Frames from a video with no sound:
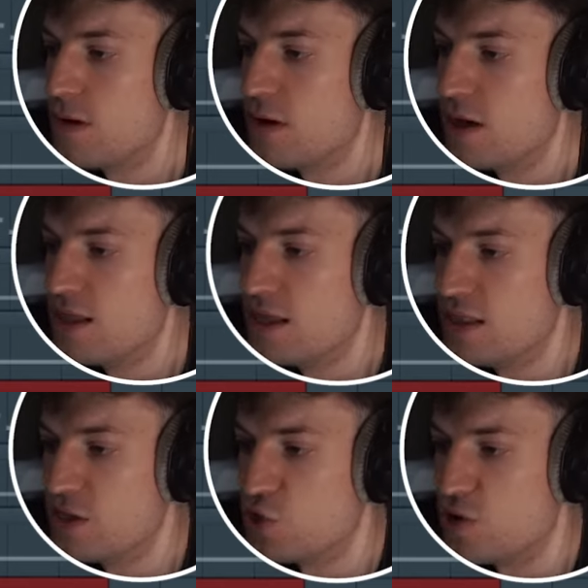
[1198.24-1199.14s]
And then
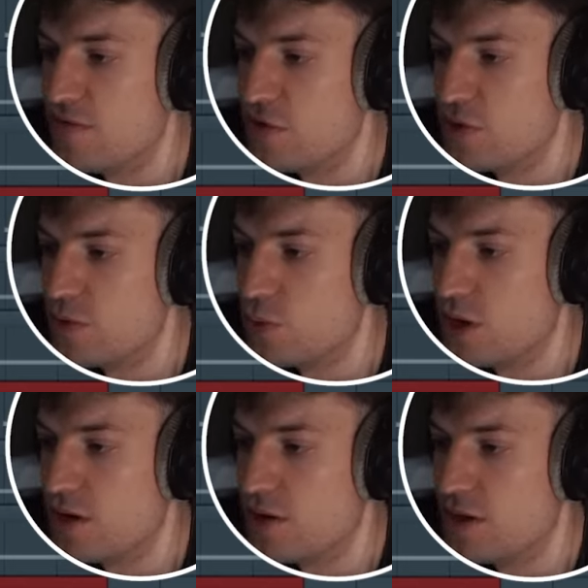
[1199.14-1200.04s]
this driver's up as
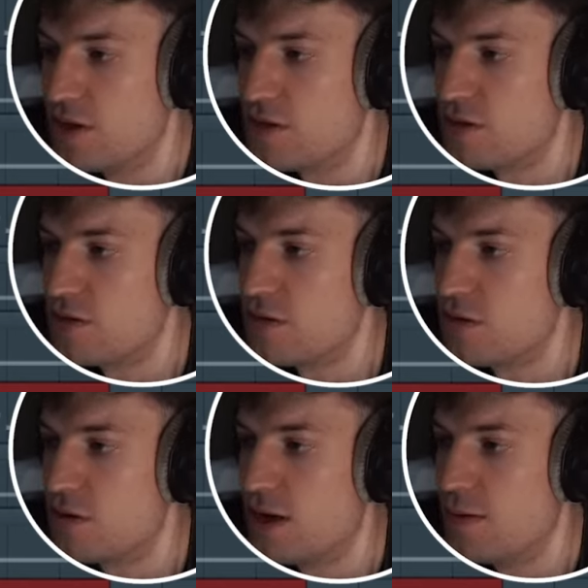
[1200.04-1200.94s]
well on this
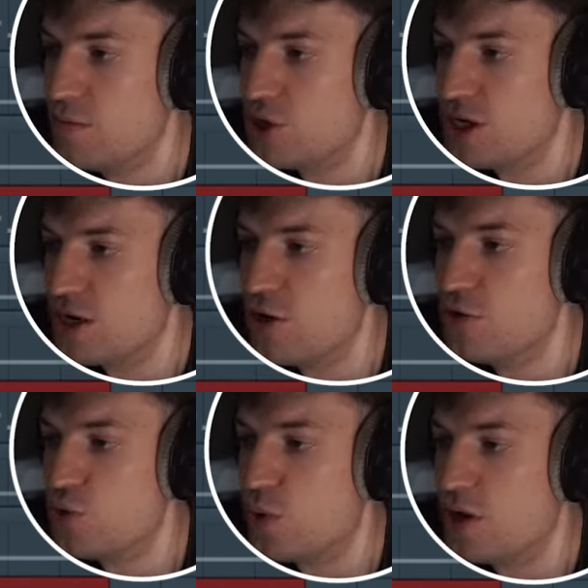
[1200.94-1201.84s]
MG low
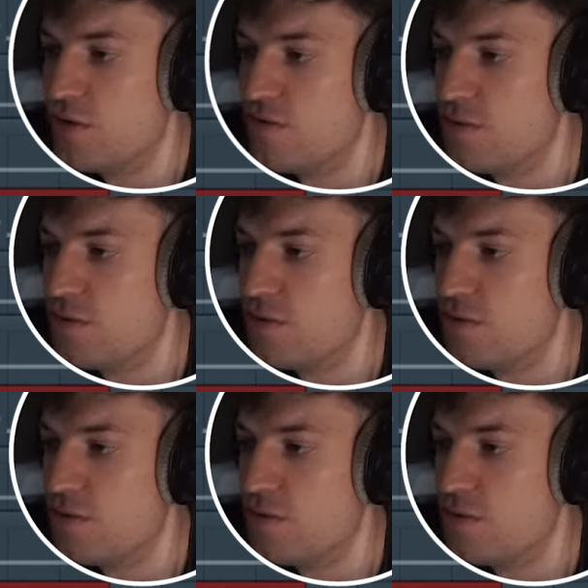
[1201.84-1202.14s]
12